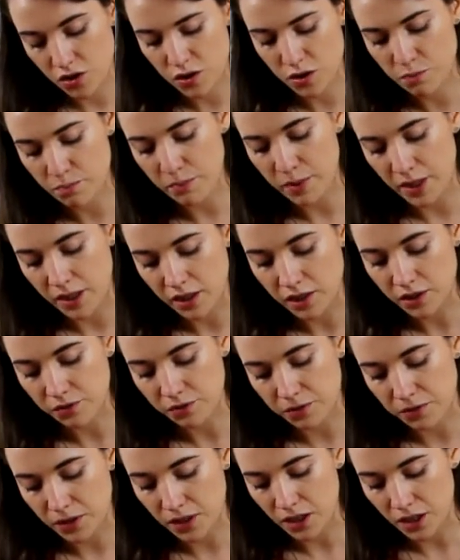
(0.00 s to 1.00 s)
spelt
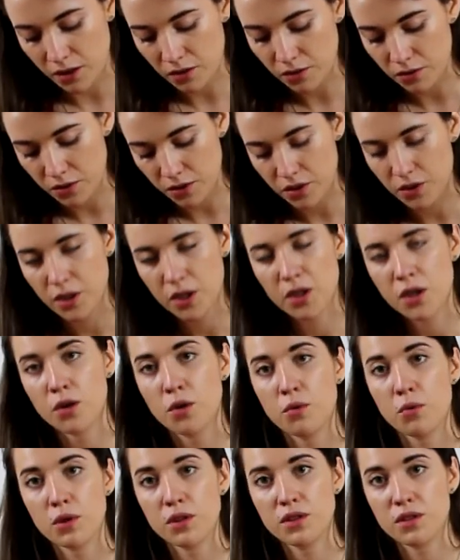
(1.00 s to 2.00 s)
flour.
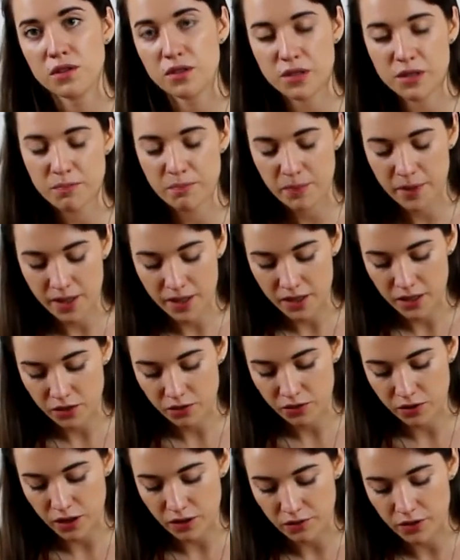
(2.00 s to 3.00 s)
What is spelt
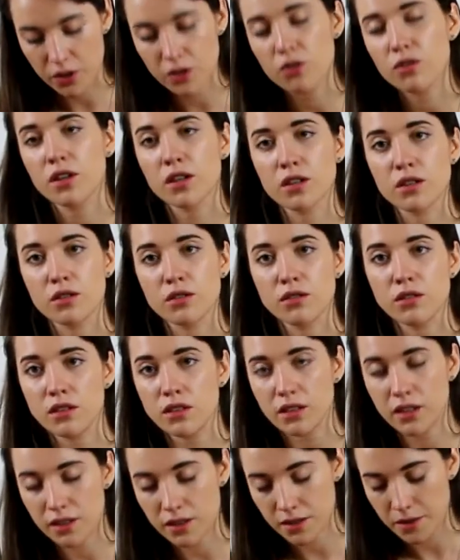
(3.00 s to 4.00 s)
flour? You can
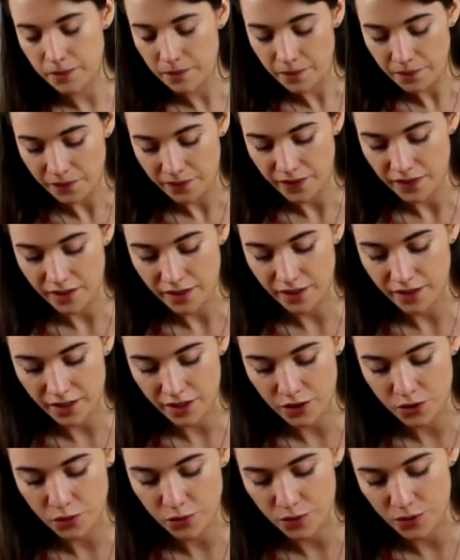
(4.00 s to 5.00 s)
Google it
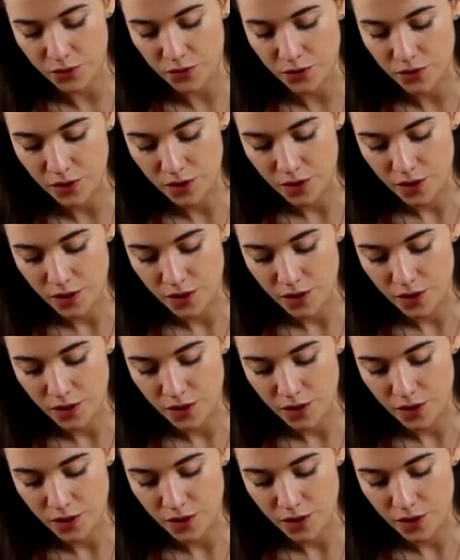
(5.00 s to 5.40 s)
and you will